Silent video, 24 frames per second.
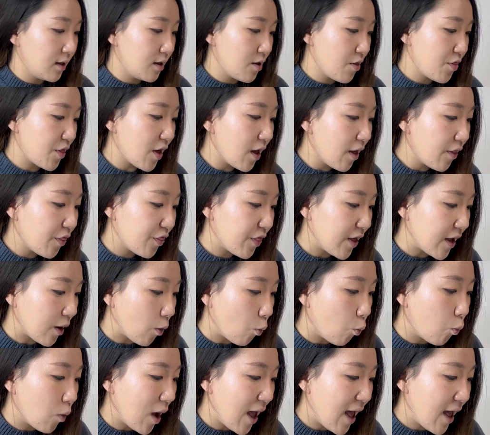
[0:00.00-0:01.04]
Third
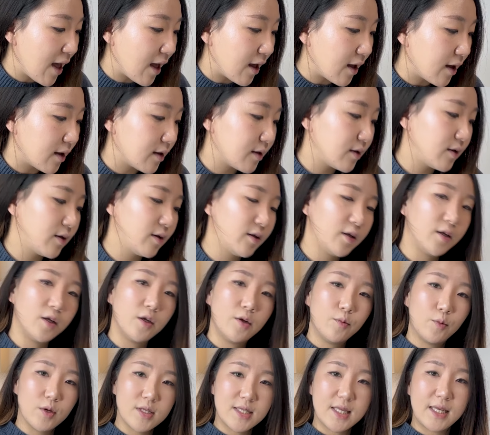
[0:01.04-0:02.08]
thing, where?
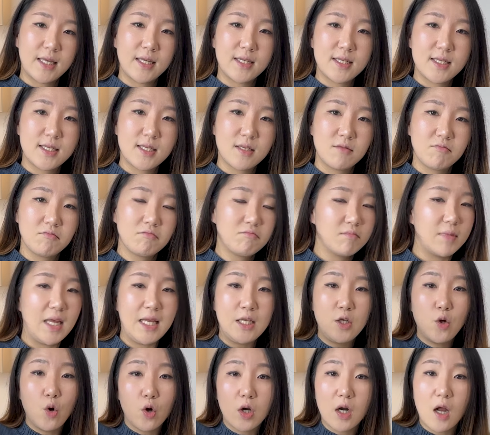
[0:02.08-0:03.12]
Was it in
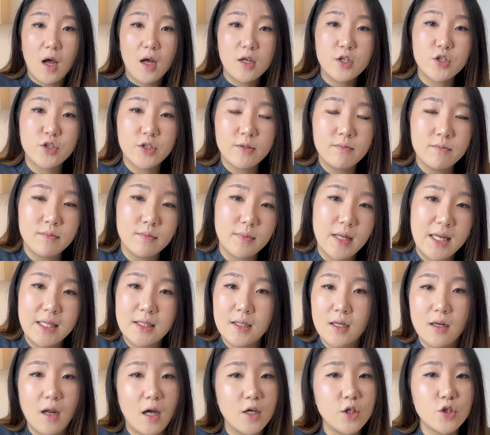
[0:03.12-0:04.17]
your classroom, in the
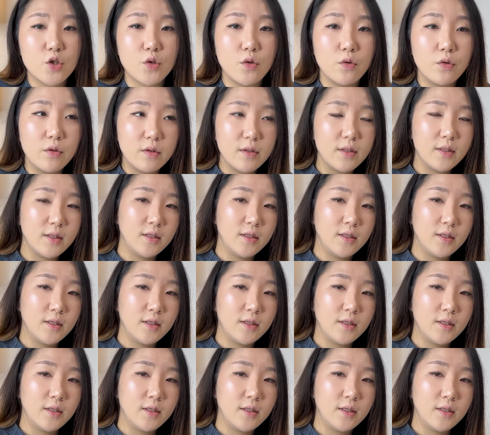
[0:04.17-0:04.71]
lunch hall?